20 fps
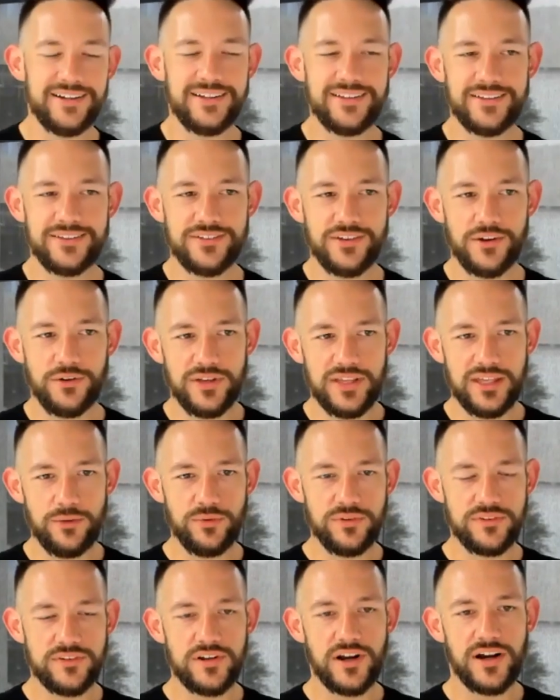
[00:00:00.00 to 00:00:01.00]
So he
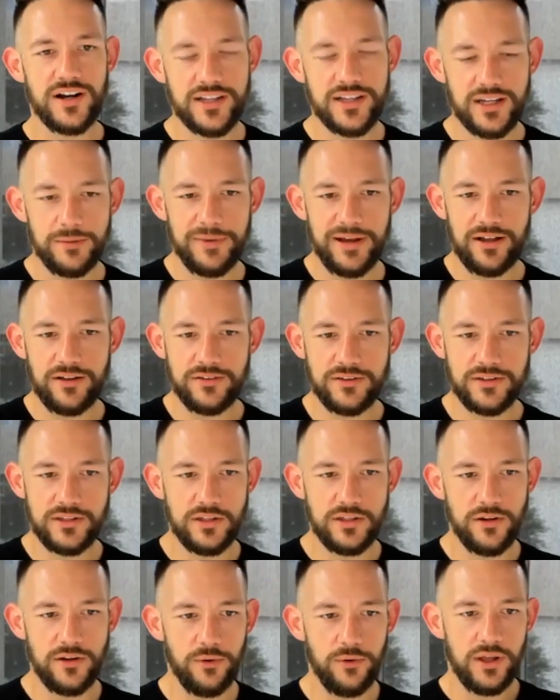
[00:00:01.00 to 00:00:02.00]
was talking about,
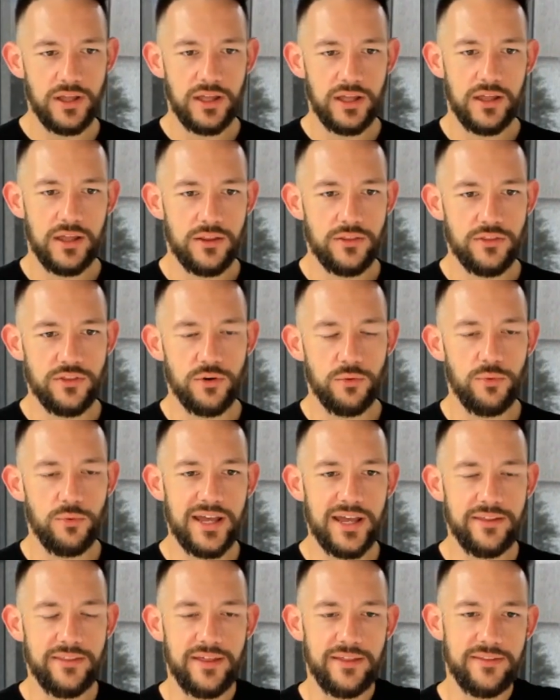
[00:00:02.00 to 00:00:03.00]
the
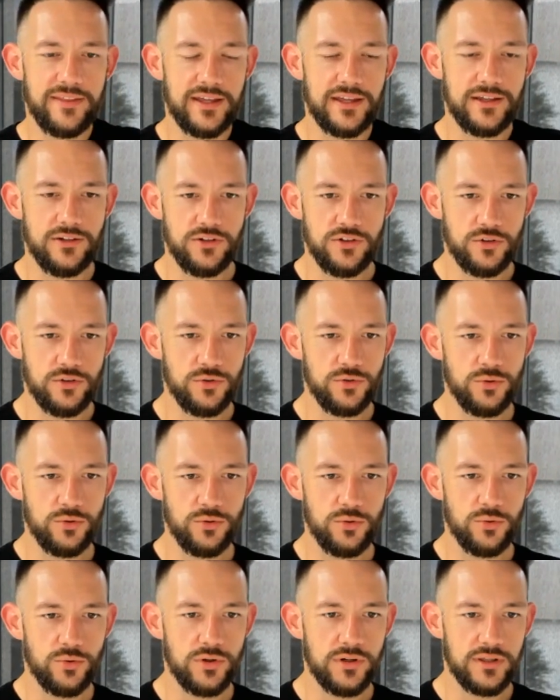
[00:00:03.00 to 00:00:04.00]
way that they
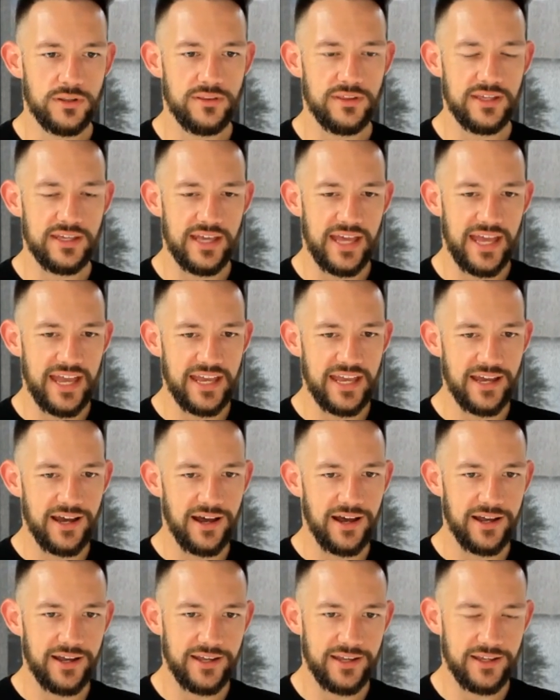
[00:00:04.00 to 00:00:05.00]
do the
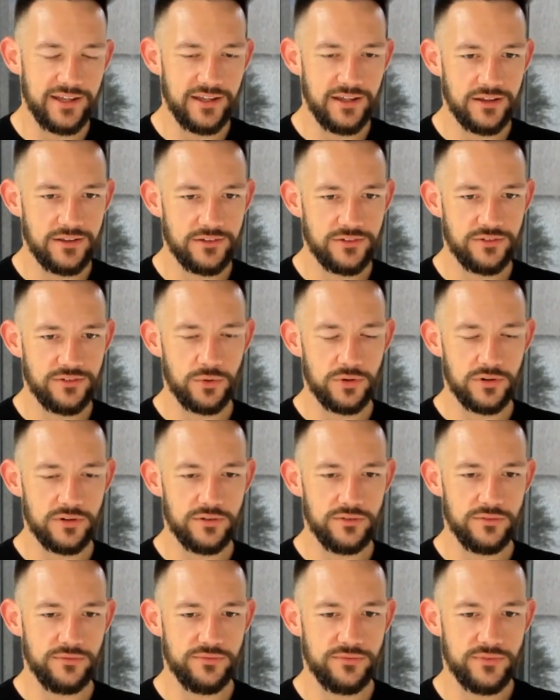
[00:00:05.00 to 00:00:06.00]
AI sort
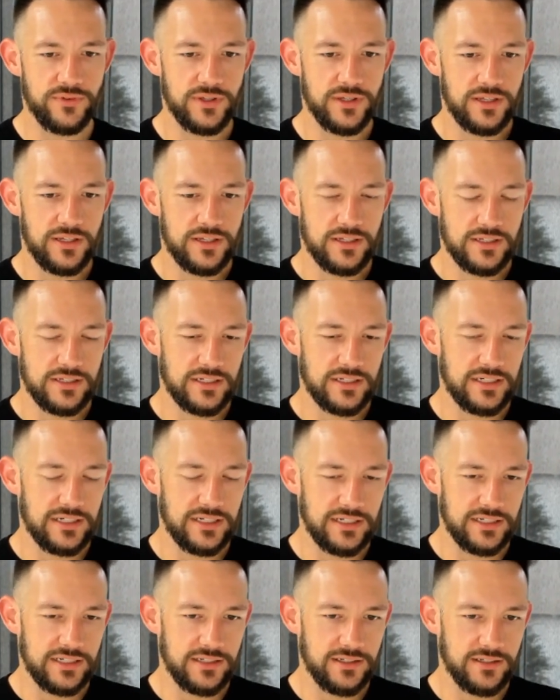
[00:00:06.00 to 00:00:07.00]
of
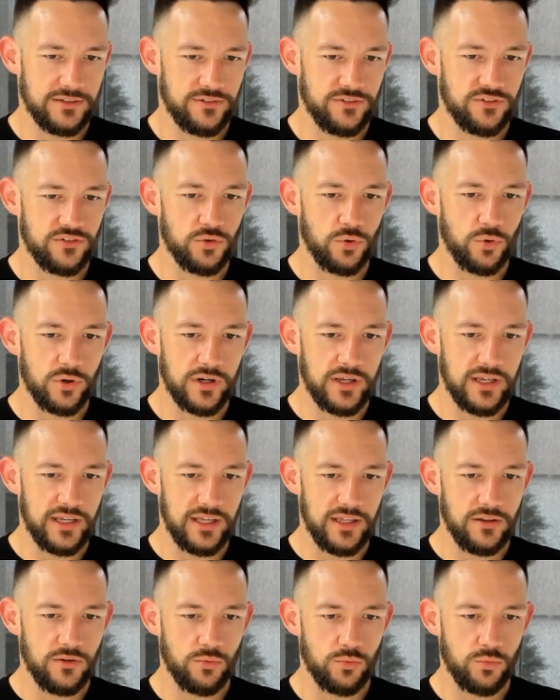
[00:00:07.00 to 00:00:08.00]
story
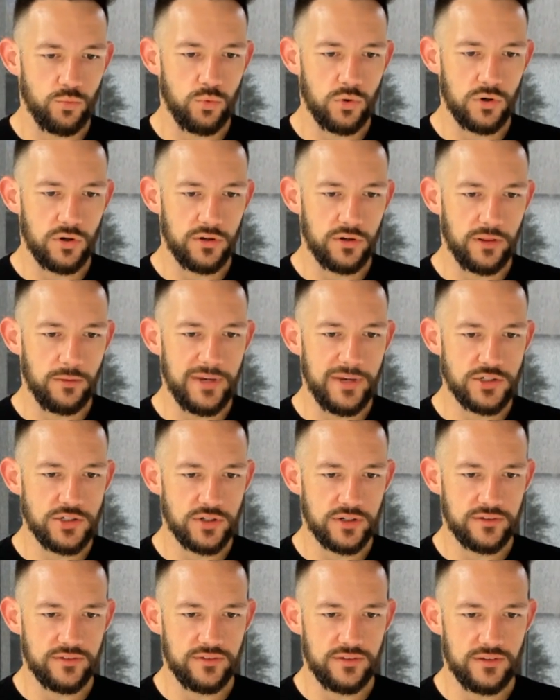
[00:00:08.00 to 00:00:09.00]
in the world of the
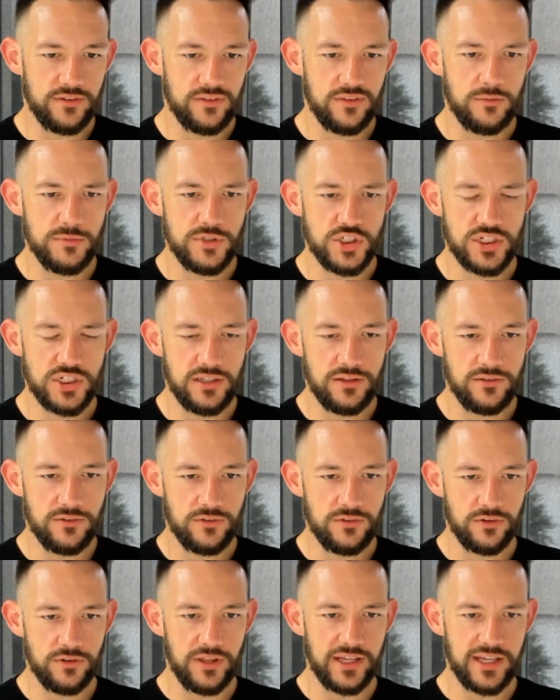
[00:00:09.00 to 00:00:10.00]
Matrix is the
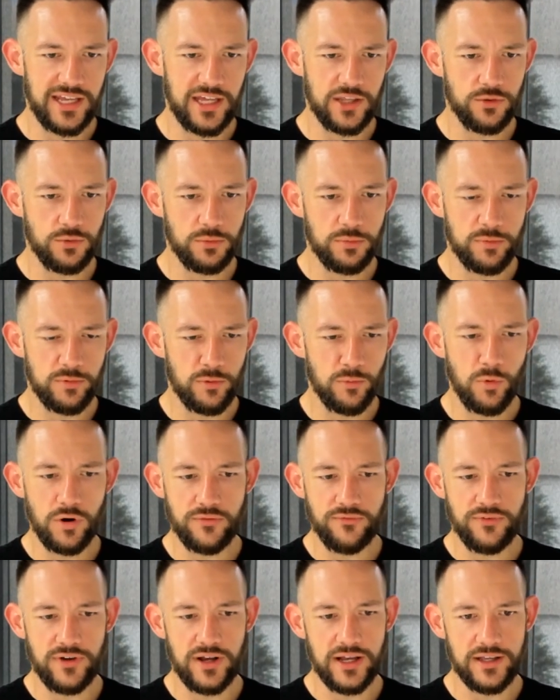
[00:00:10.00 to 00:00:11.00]
machines are like
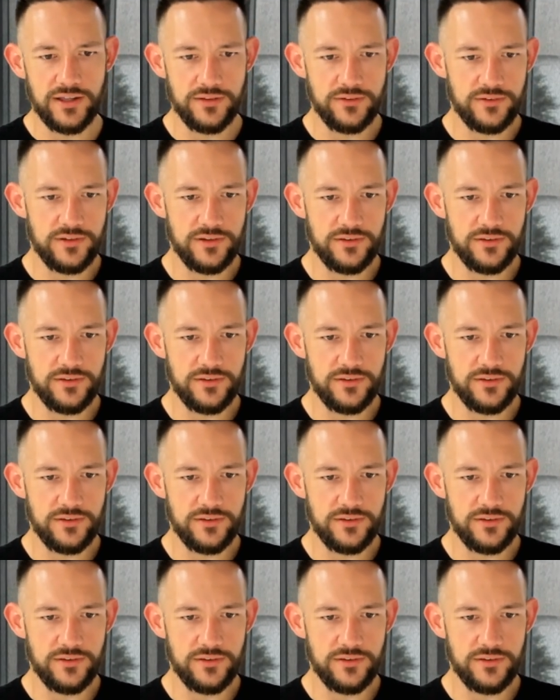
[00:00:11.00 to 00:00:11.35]
anthropomorphized.